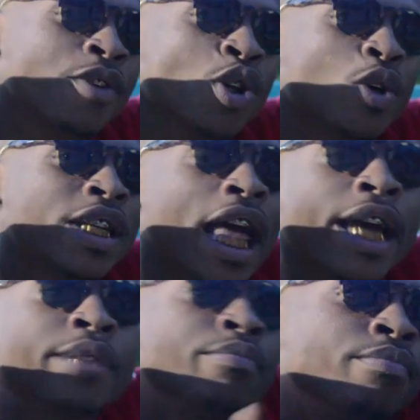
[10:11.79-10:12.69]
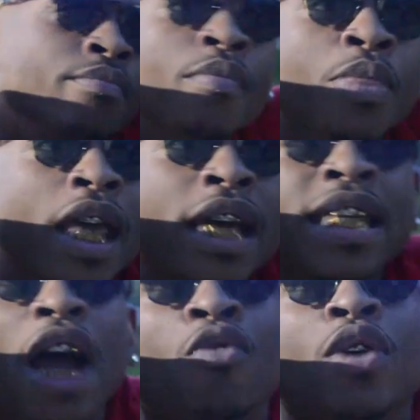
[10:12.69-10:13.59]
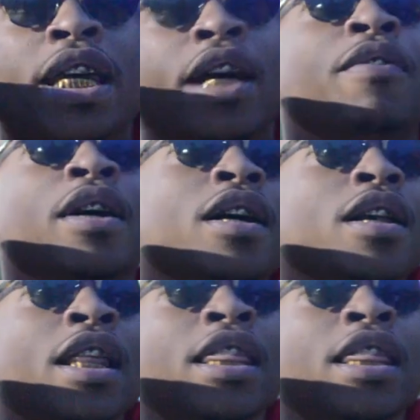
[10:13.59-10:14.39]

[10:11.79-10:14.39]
So it's like, it's not really of a, a